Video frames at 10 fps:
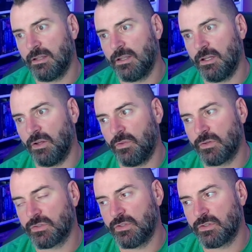
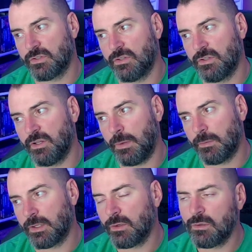there's a people
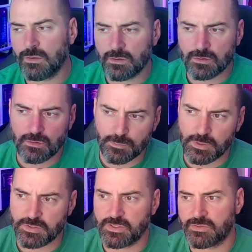like, oh, group
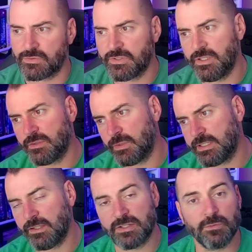pledges or send it to
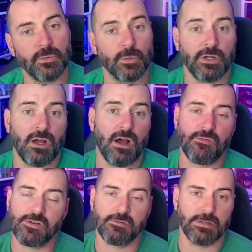retailers, and we're not
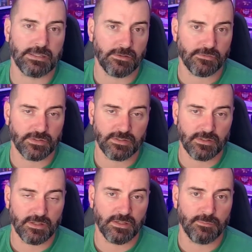offering a retailer
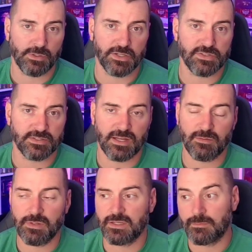pledge this
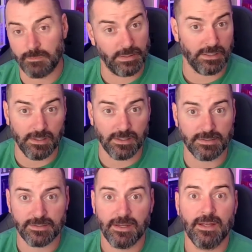time
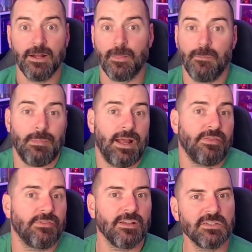because the
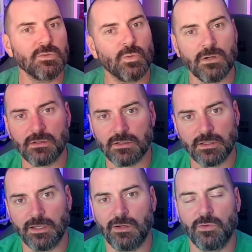math doesn't work.
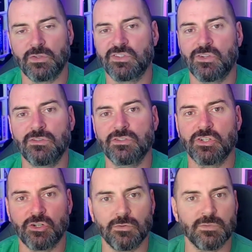There's certain
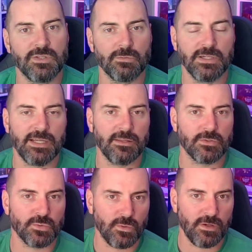terms that
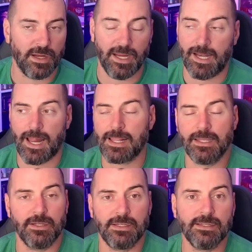retailers want, and I
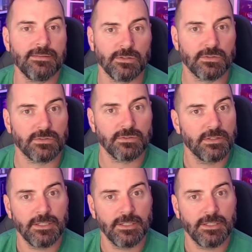couldn't hit those.